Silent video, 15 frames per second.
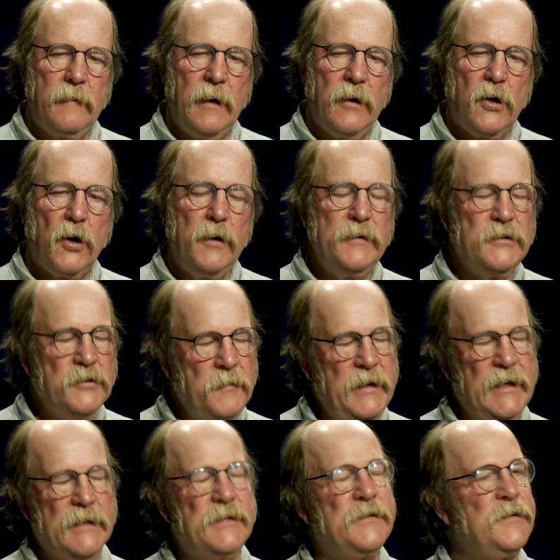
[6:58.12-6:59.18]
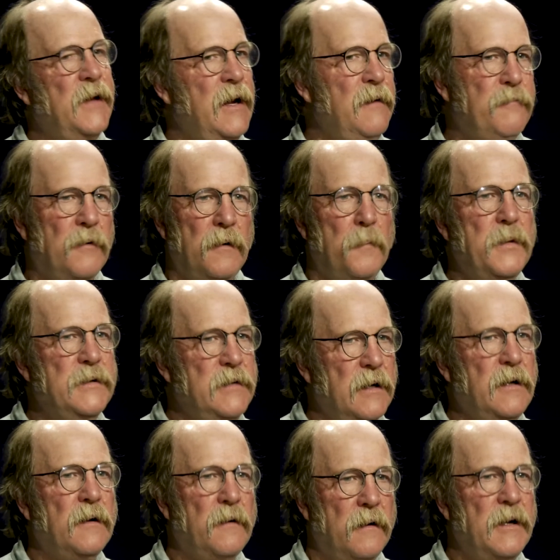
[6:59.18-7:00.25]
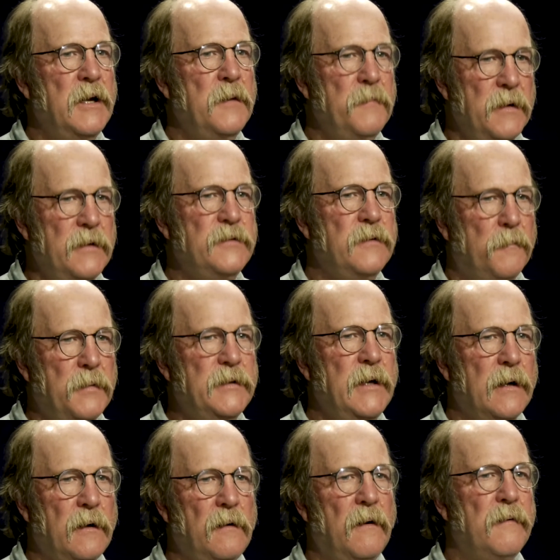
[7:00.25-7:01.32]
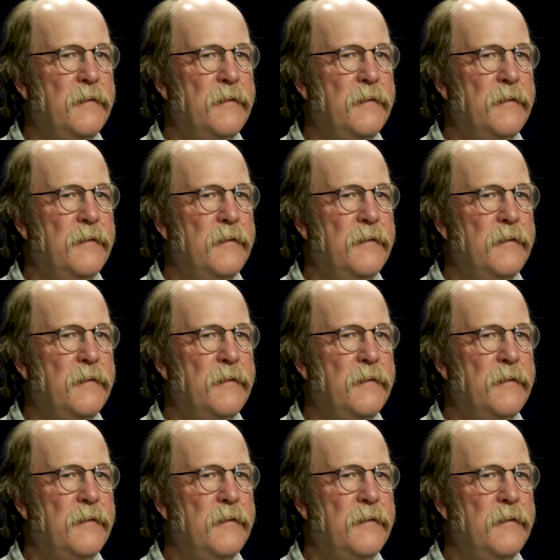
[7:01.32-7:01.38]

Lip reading: encourages me to savor a particular image, a particular